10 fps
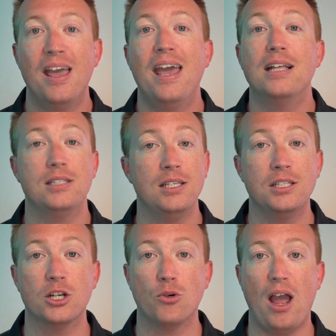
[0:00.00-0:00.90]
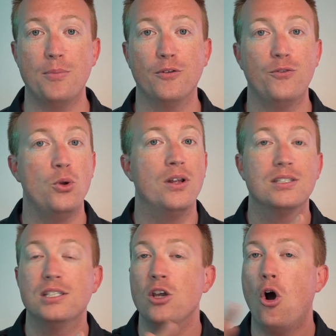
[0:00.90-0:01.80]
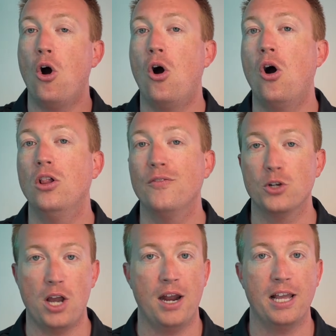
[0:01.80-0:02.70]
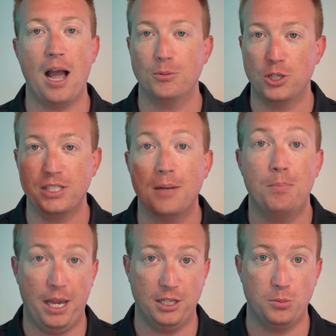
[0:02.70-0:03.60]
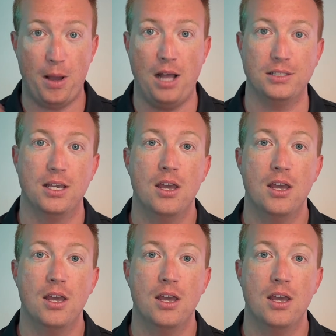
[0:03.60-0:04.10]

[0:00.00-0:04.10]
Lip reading: It's easy to grab your food, see all of your dining options, and pick a spot.